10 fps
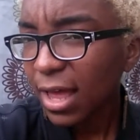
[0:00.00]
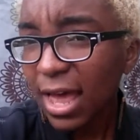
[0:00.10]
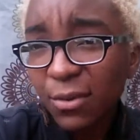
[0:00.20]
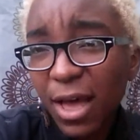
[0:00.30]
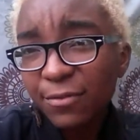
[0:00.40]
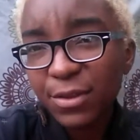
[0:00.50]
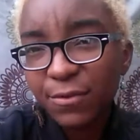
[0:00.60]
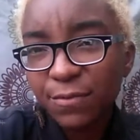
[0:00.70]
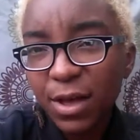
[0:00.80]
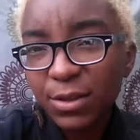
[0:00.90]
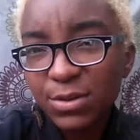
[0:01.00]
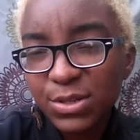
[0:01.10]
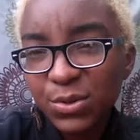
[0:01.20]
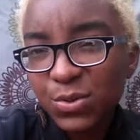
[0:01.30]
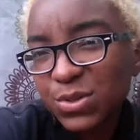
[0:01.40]
I don't have enough
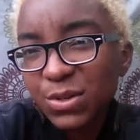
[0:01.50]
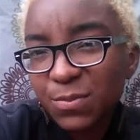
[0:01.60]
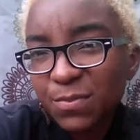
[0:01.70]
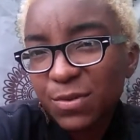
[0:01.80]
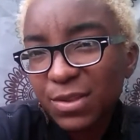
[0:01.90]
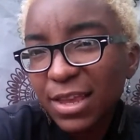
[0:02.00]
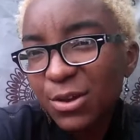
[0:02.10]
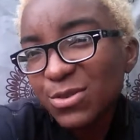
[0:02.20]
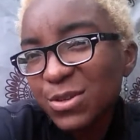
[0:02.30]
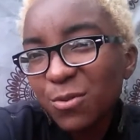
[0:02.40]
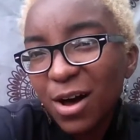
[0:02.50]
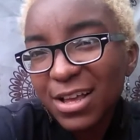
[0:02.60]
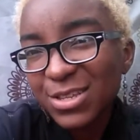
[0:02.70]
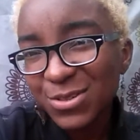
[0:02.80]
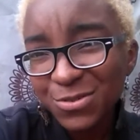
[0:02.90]
followers. So who's gonna
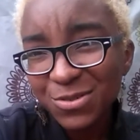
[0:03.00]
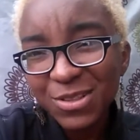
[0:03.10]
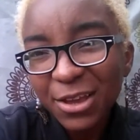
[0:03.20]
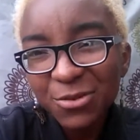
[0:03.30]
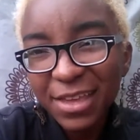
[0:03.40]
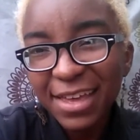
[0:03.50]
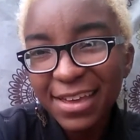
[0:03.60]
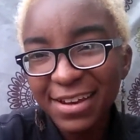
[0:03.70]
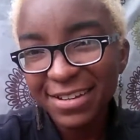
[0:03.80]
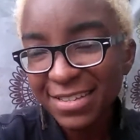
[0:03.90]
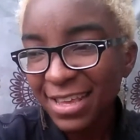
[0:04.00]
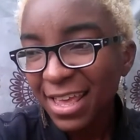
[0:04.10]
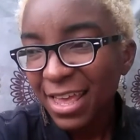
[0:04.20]
watch? Who cares?